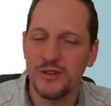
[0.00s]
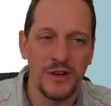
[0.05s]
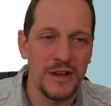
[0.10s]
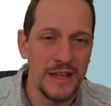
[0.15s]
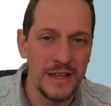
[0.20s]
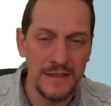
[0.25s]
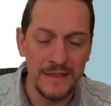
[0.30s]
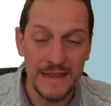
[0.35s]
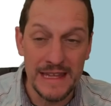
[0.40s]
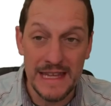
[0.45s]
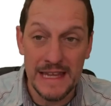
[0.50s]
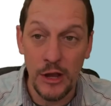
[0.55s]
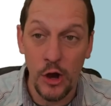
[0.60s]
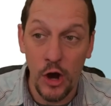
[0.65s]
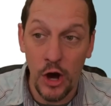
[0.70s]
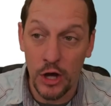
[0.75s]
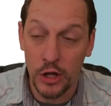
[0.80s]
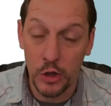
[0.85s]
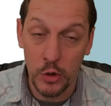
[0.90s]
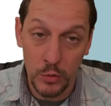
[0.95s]
in the
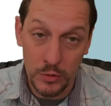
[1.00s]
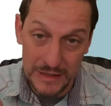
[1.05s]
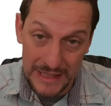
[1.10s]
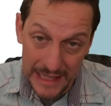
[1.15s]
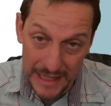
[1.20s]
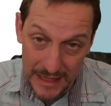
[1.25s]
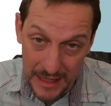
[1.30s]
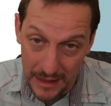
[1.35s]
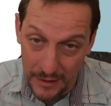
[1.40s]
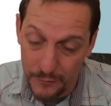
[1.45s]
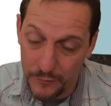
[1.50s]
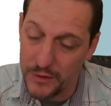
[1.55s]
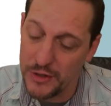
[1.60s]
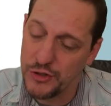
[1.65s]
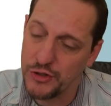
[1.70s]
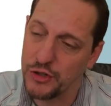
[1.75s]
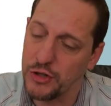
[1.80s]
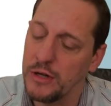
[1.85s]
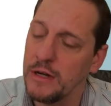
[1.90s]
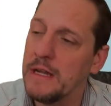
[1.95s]
auto-linking
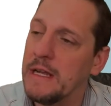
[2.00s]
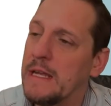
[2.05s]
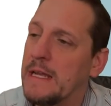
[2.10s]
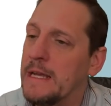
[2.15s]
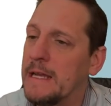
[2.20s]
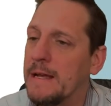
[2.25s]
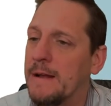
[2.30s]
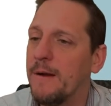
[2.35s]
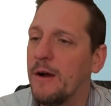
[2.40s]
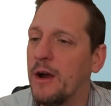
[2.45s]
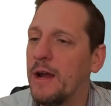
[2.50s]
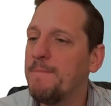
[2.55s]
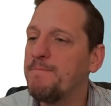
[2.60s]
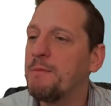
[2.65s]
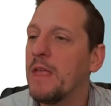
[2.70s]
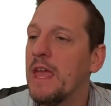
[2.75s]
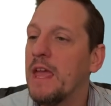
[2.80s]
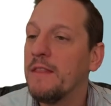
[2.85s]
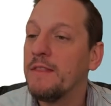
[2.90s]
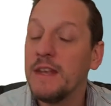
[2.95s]
feature. All right,
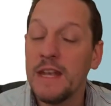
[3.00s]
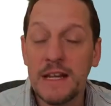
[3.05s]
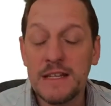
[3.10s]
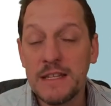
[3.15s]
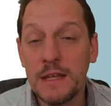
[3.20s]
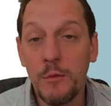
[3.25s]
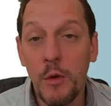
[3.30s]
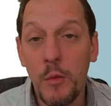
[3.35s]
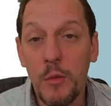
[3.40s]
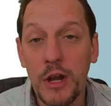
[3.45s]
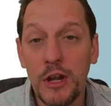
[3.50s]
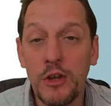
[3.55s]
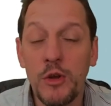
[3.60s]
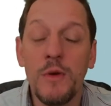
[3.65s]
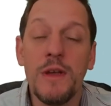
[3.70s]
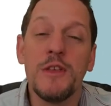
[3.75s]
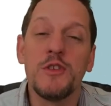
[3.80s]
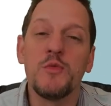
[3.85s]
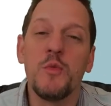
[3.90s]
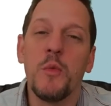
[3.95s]
the next thing we want to do
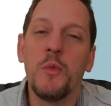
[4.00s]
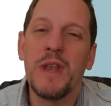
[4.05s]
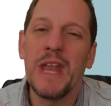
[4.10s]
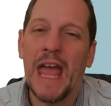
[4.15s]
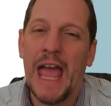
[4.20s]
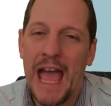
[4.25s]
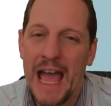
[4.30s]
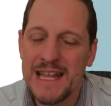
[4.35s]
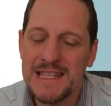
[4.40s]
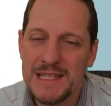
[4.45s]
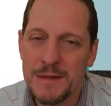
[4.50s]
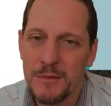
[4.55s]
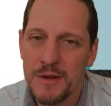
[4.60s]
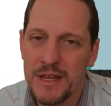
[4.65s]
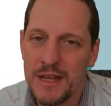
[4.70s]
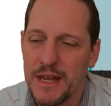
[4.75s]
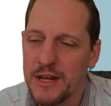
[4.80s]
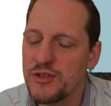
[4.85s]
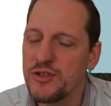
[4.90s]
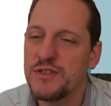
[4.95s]
is we want to add some
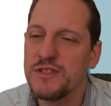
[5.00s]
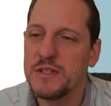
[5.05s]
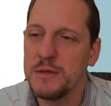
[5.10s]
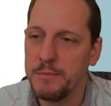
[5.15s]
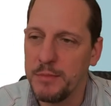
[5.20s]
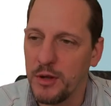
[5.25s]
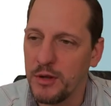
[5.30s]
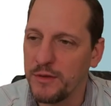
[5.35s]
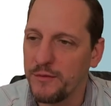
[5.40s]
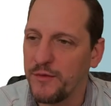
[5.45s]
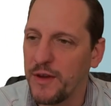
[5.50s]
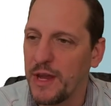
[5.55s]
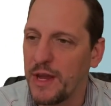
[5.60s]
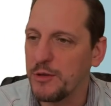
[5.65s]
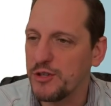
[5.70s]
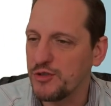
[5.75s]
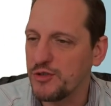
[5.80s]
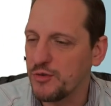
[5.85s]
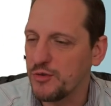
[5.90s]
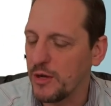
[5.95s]
connections to build a family
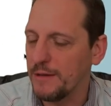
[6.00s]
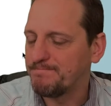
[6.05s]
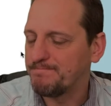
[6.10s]
tree.